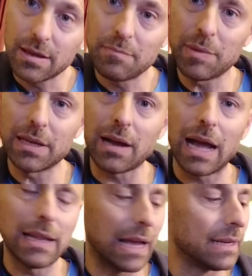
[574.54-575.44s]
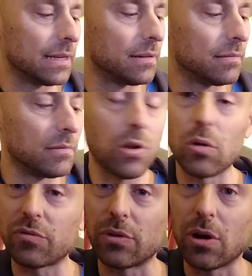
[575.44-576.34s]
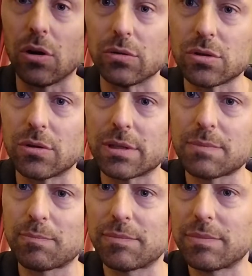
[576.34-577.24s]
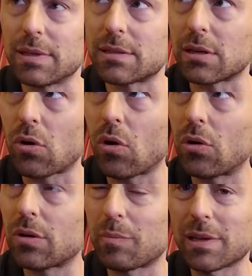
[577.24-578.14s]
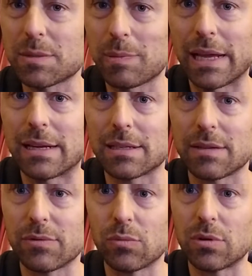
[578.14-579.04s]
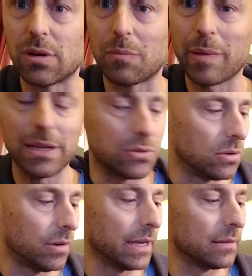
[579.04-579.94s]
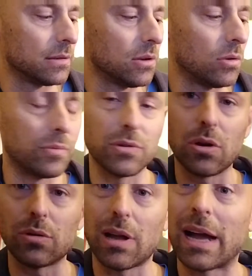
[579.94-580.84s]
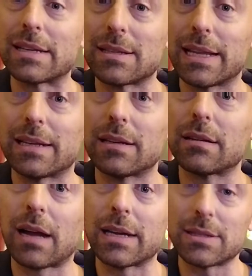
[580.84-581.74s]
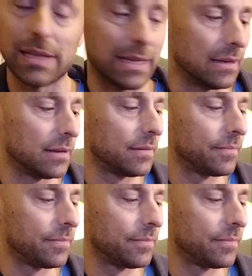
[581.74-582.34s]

being highlighted note for note. So it's a chord, but it's played as if it were an arpeggio, right? Note for note, isolated.